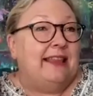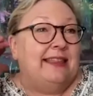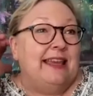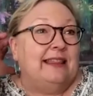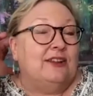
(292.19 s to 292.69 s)
I
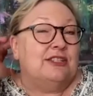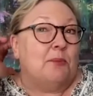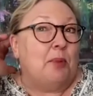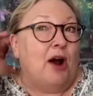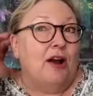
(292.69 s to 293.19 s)
think there's
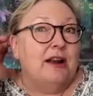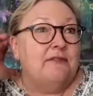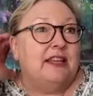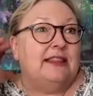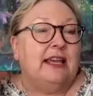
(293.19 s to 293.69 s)
a part
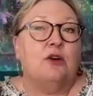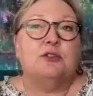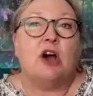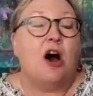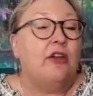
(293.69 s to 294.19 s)
of it that
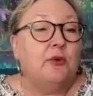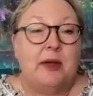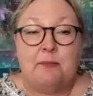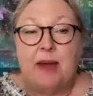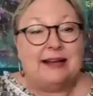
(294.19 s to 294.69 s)
goes all the
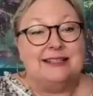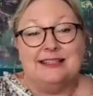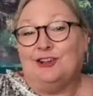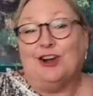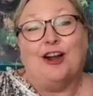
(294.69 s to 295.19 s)
way back to
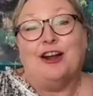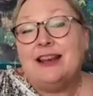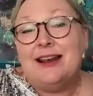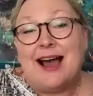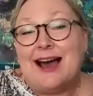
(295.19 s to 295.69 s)
the
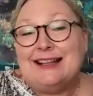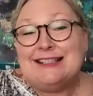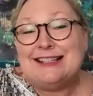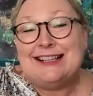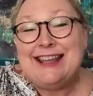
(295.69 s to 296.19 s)
garden,
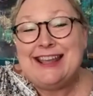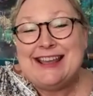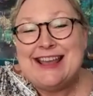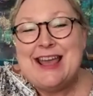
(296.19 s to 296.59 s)
honestly,